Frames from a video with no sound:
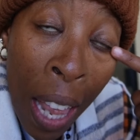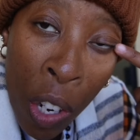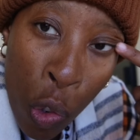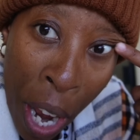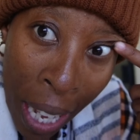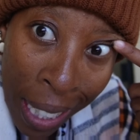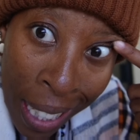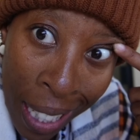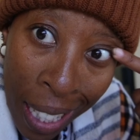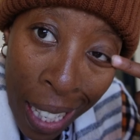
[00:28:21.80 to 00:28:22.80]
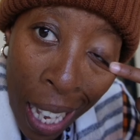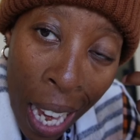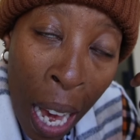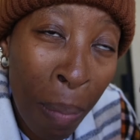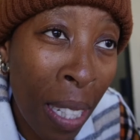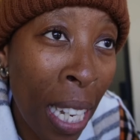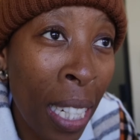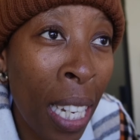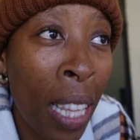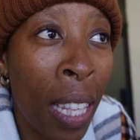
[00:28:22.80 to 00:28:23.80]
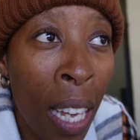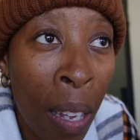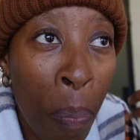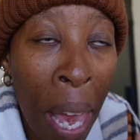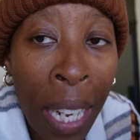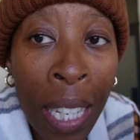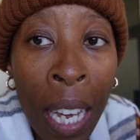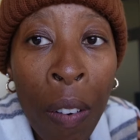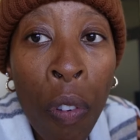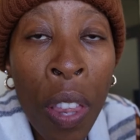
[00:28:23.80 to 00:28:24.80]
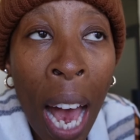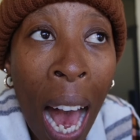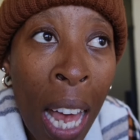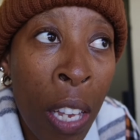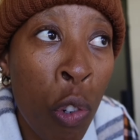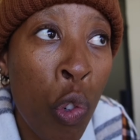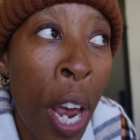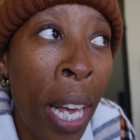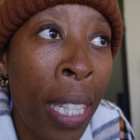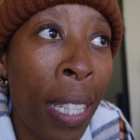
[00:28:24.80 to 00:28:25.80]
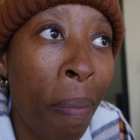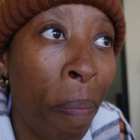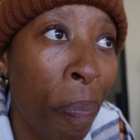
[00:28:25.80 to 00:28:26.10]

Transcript: dress. I'm starting the pattern for the other dress.